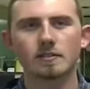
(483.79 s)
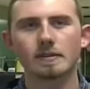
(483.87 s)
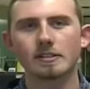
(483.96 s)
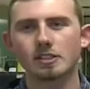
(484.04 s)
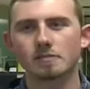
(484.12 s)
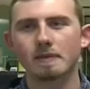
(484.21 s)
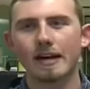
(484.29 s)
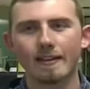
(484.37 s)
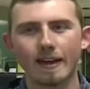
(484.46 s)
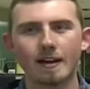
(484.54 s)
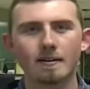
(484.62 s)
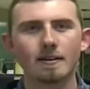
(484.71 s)
I mean, just by
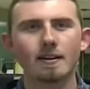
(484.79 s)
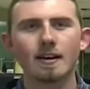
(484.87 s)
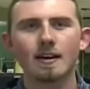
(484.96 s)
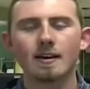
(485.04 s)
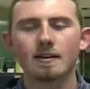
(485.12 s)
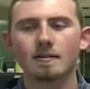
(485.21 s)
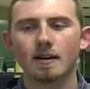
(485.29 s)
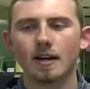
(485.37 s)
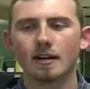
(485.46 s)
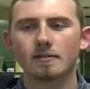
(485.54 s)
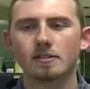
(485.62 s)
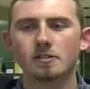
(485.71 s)
that,
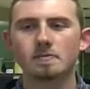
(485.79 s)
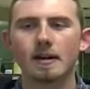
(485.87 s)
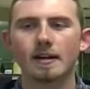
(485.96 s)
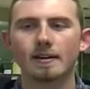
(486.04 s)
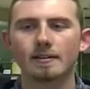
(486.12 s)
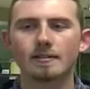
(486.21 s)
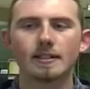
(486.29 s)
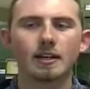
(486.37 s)
the